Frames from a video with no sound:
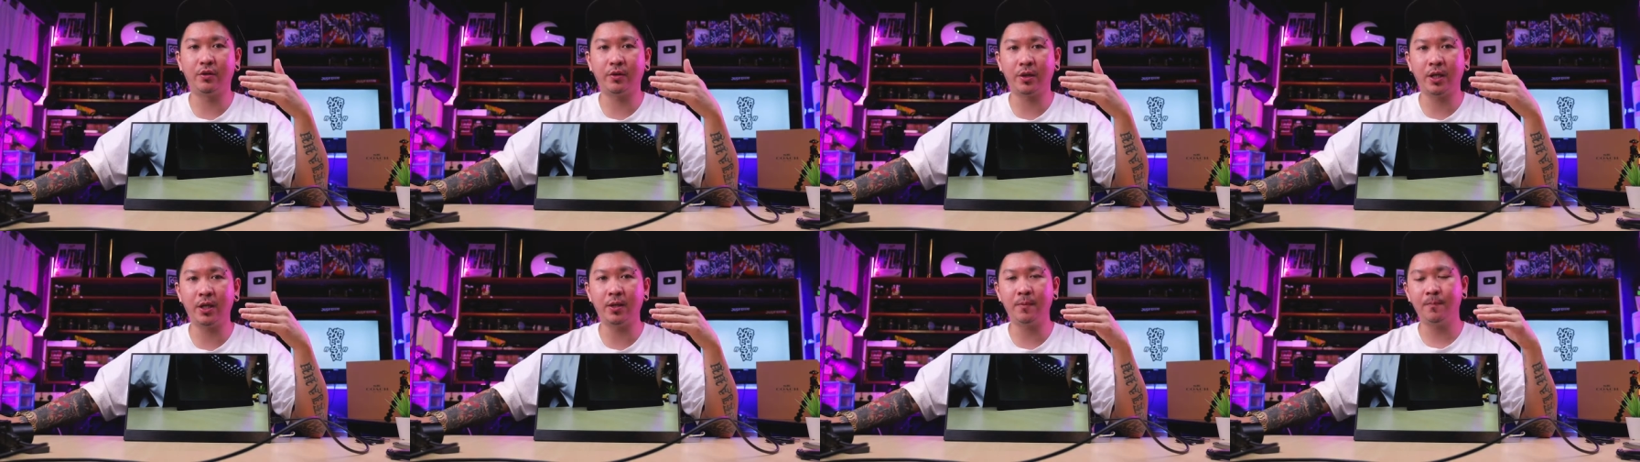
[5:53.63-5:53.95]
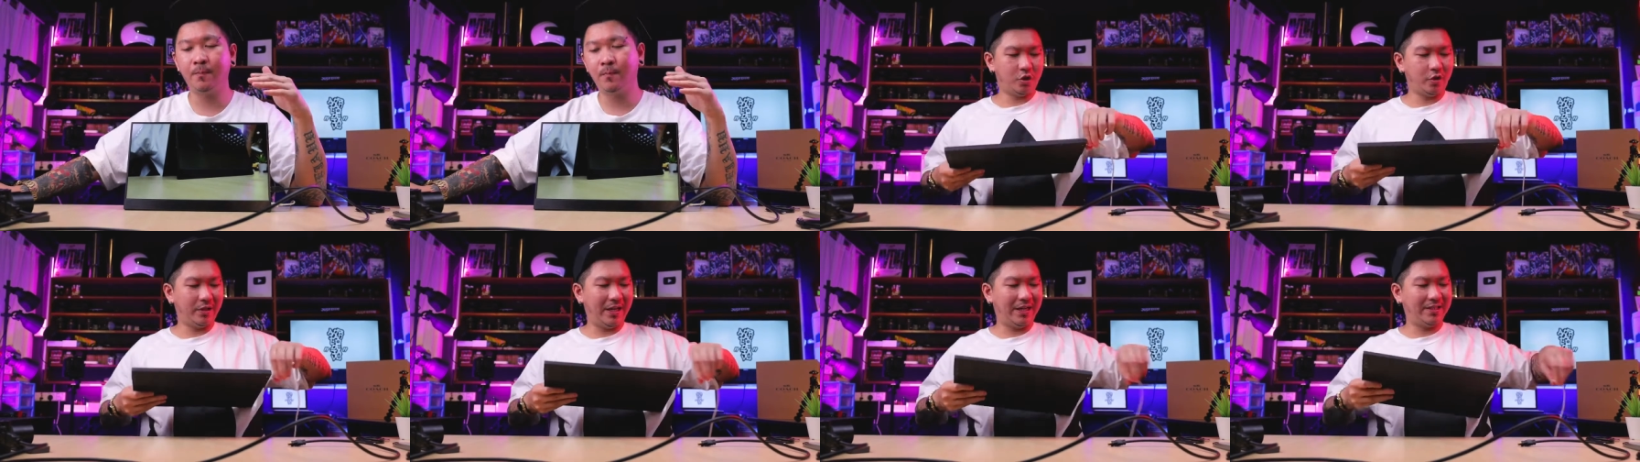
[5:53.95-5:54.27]

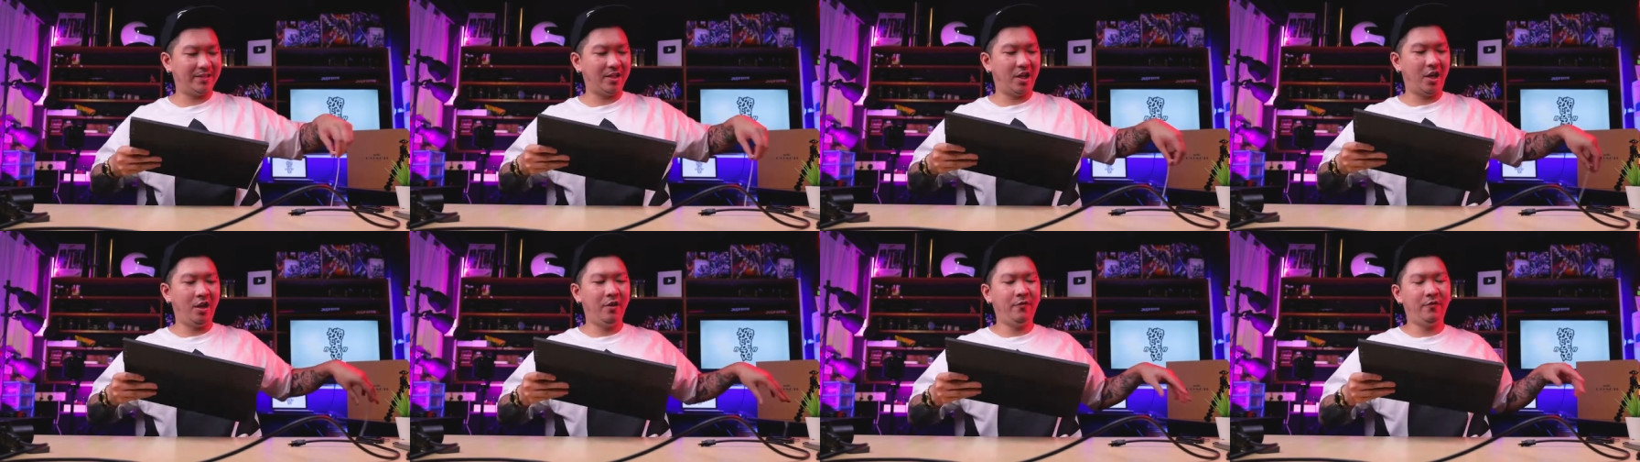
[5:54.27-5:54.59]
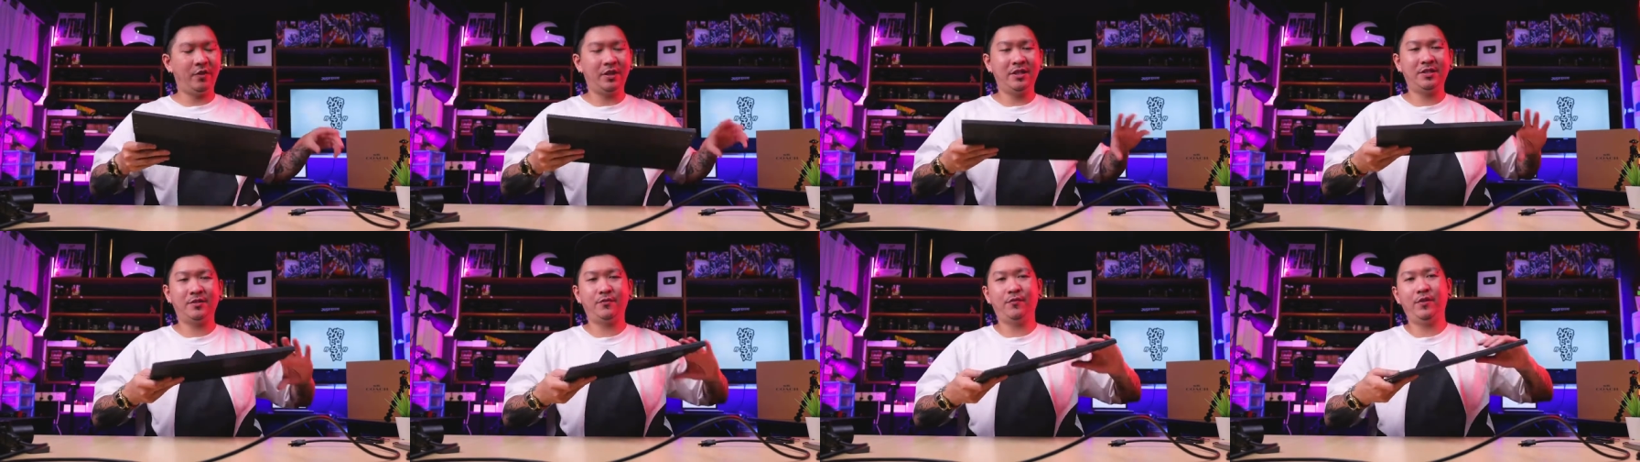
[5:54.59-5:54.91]
Okay, so there's all
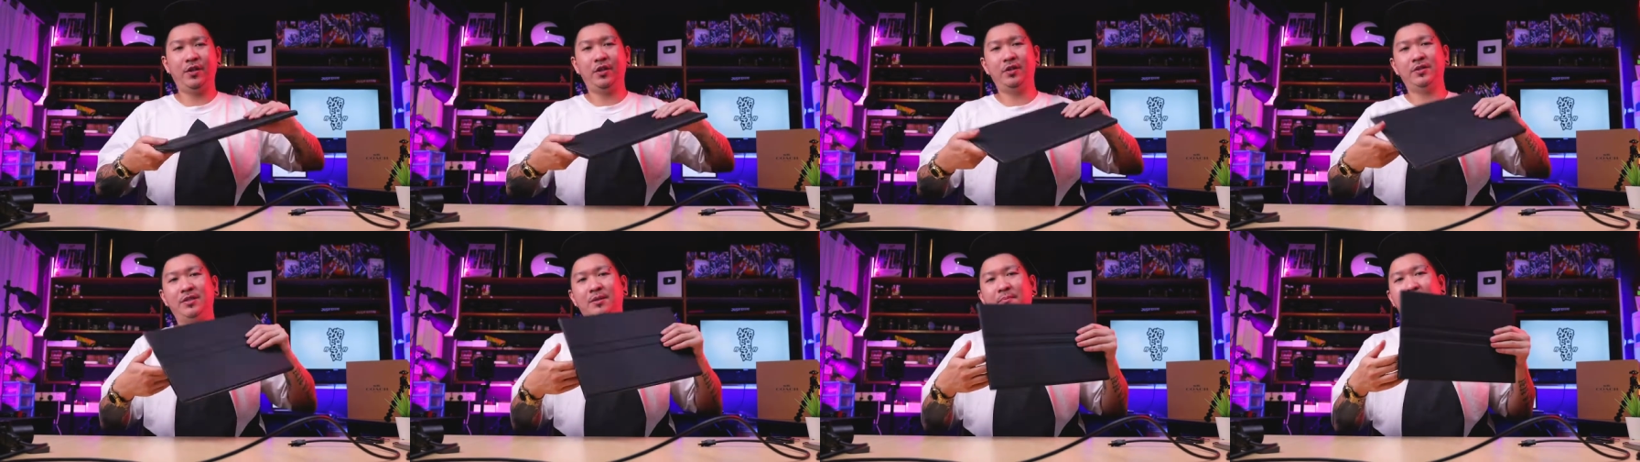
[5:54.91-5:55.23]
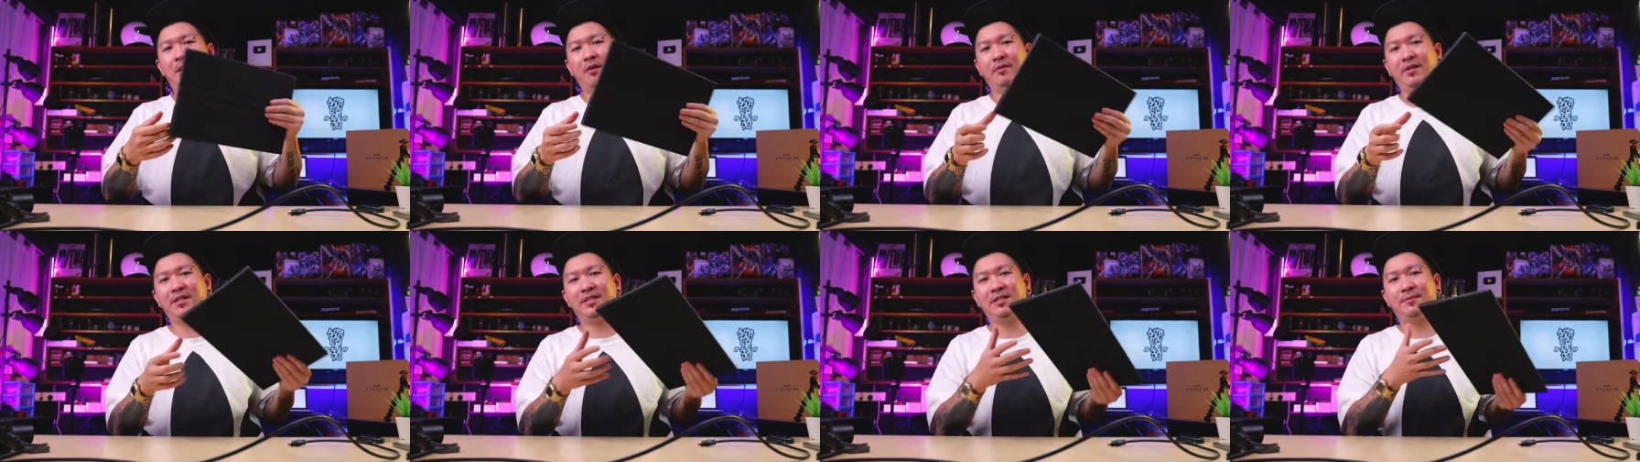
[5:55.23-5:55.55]
these videos
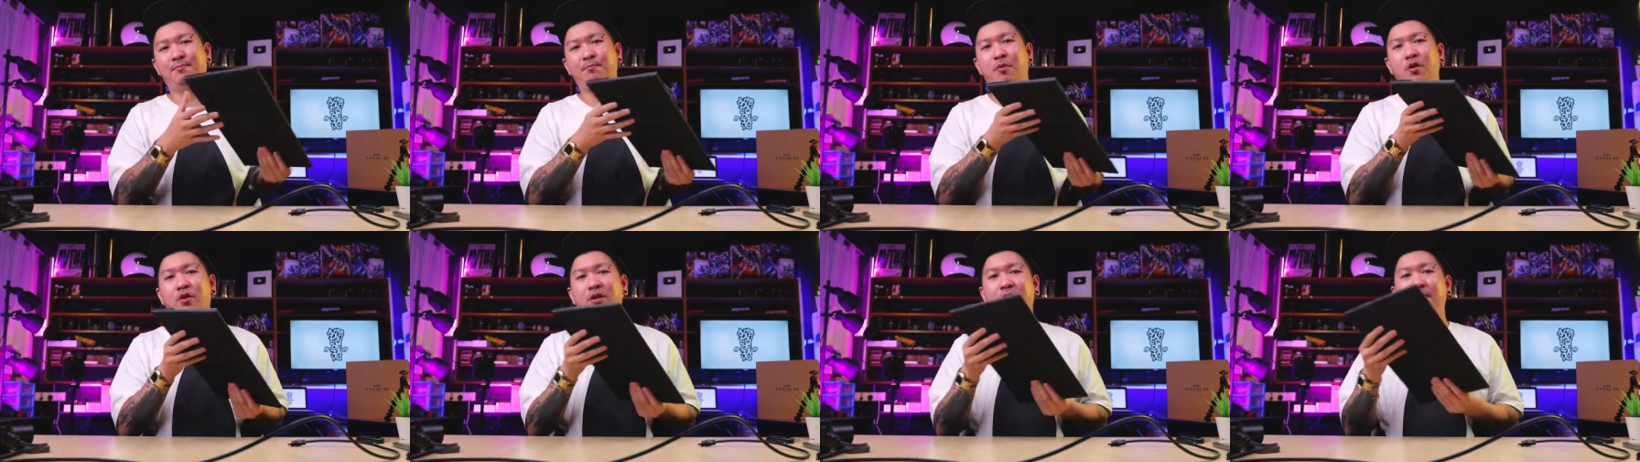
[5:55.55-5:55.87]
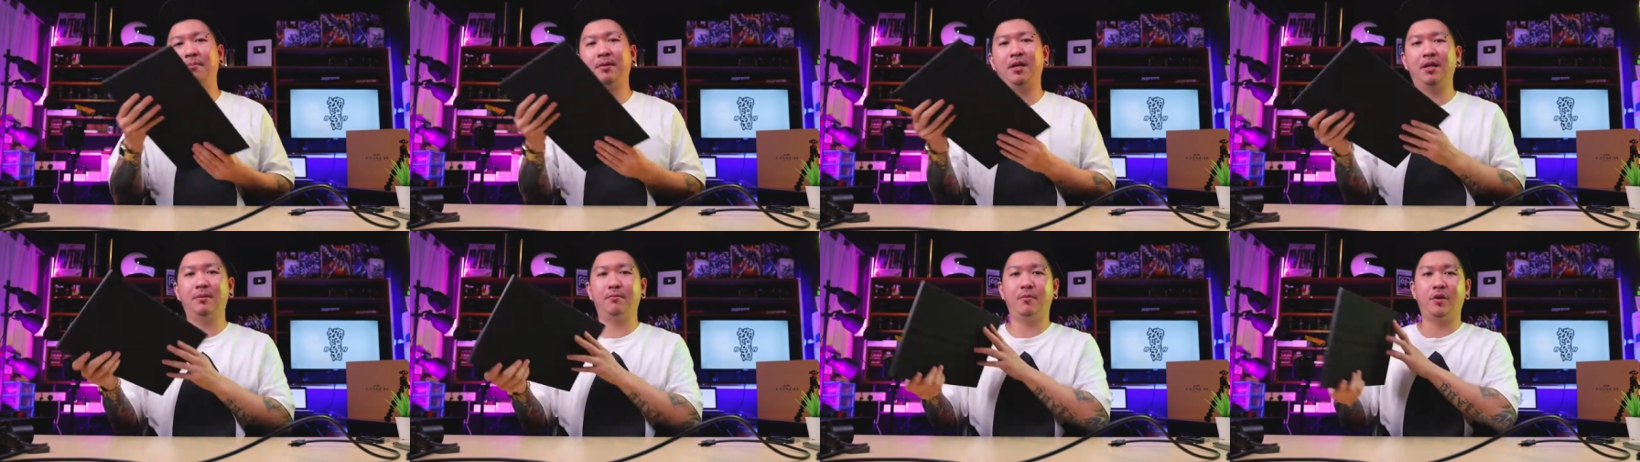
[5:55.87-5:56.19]
about this
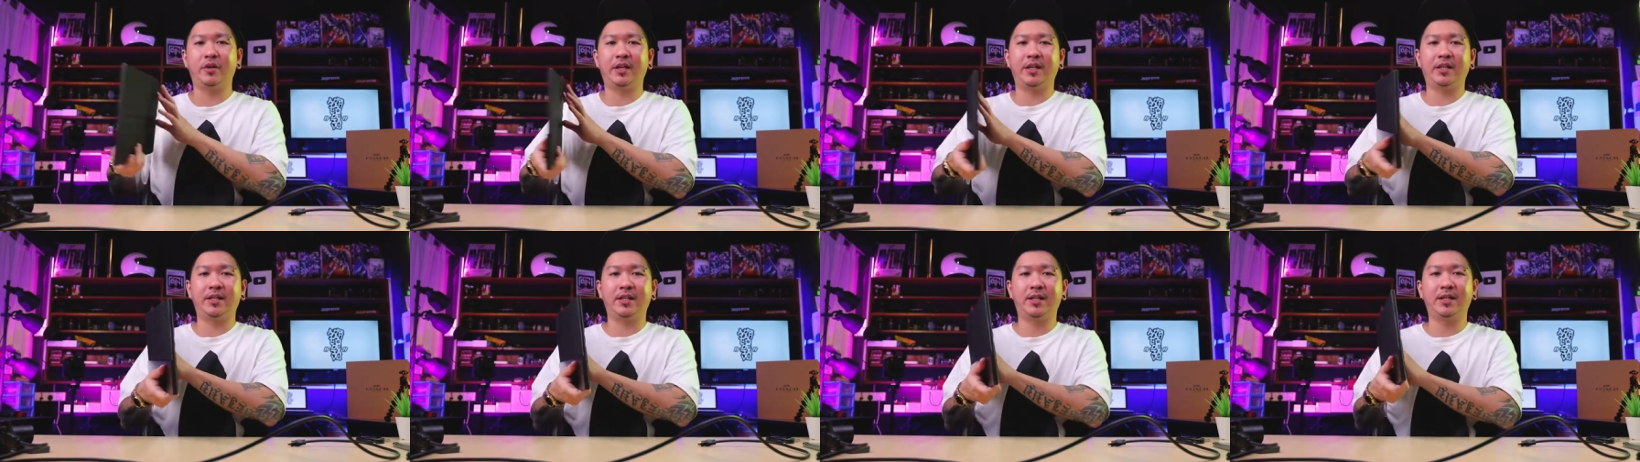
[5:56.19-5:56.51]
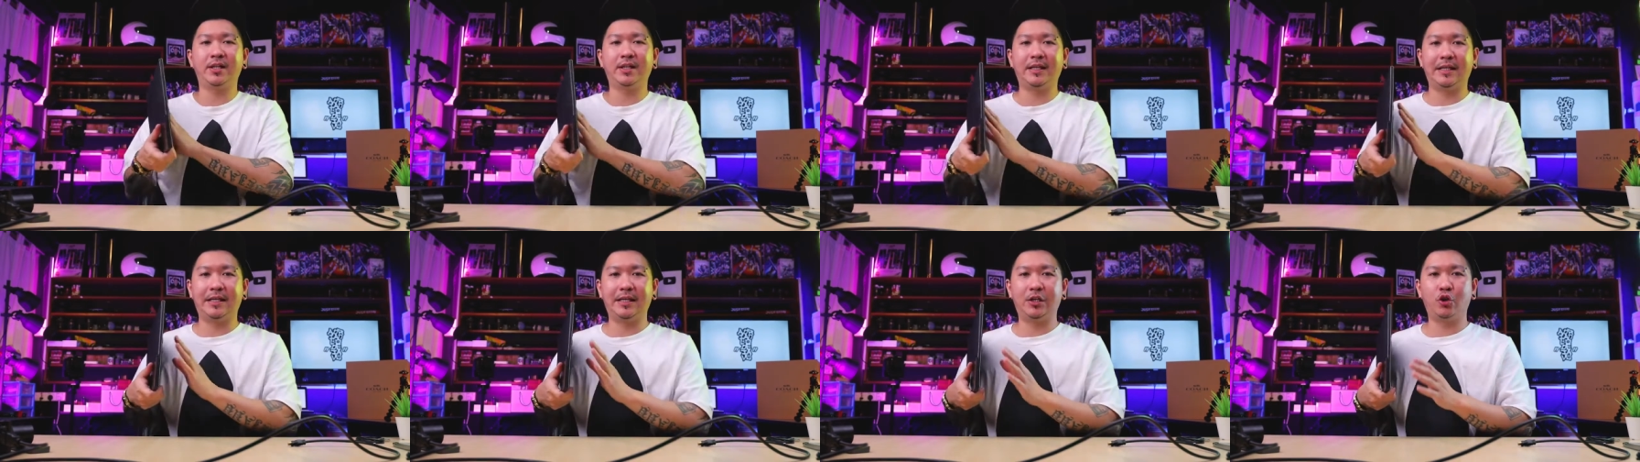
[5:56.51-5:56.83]
portable
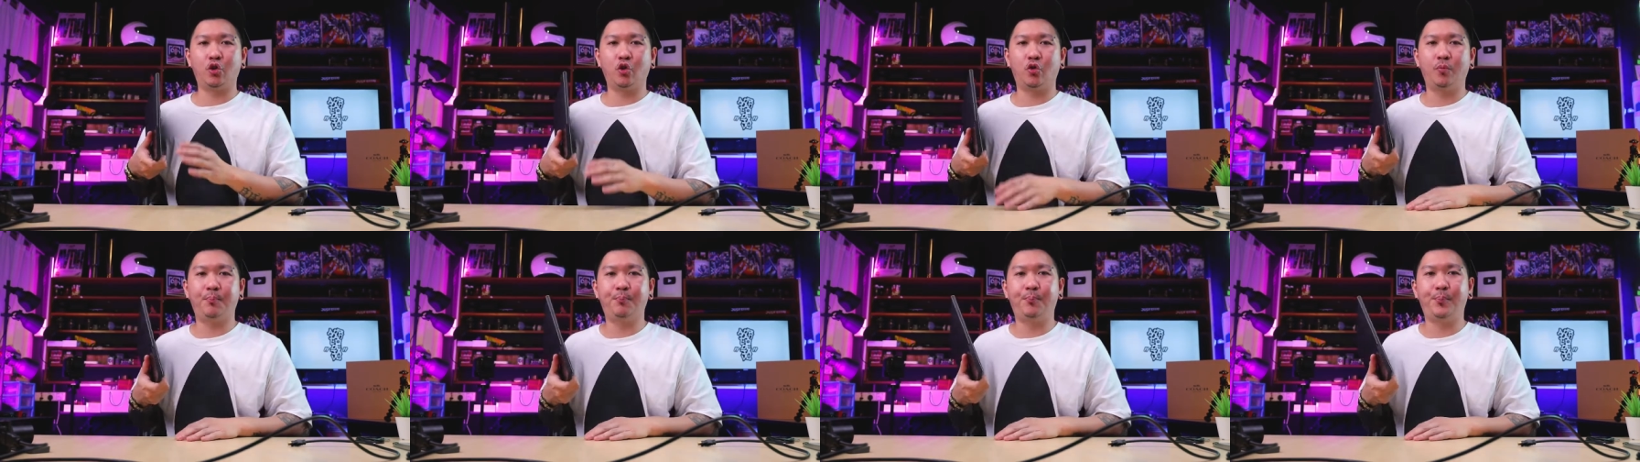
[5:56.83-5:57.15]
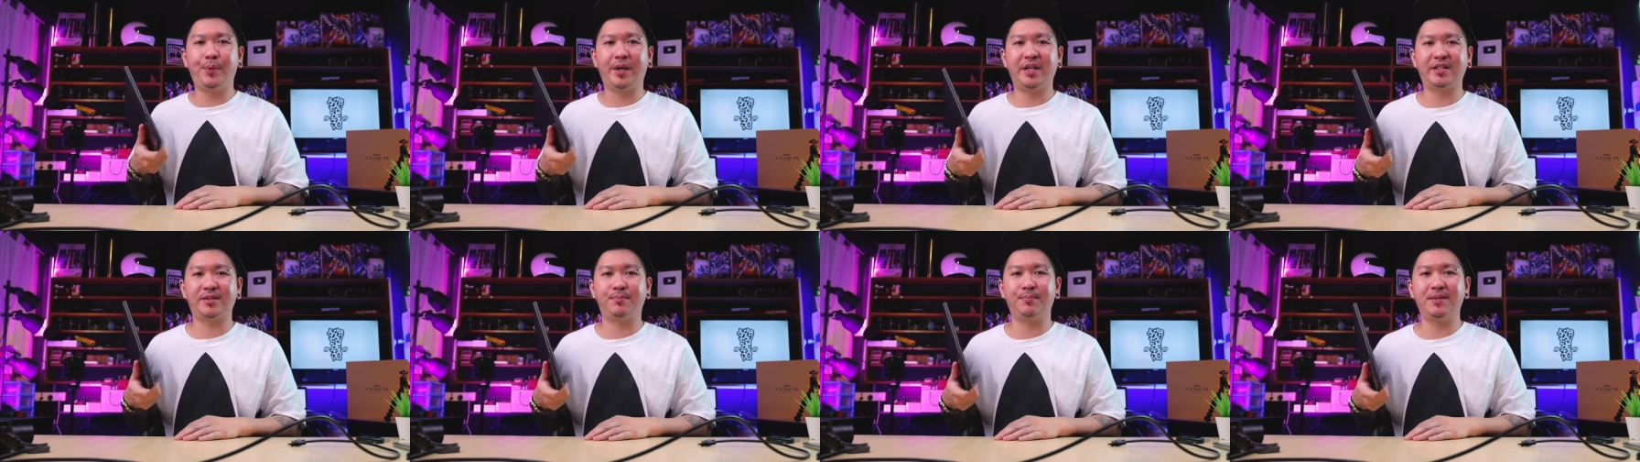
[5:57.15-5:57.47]
monitor
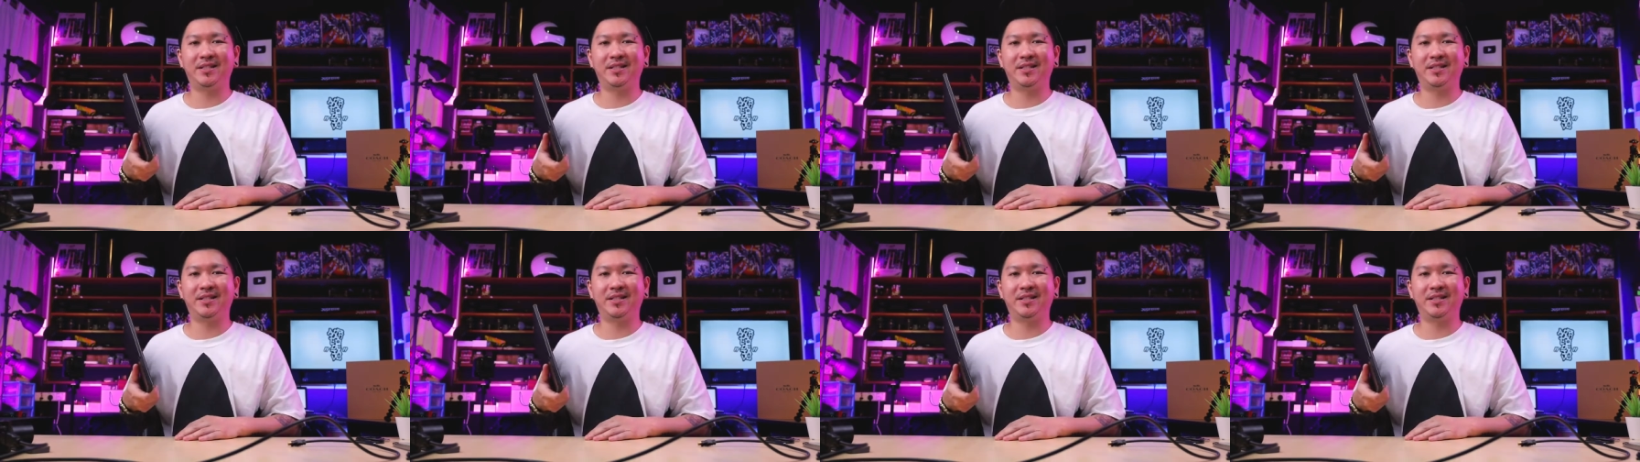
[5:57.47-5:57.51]
EGOBase.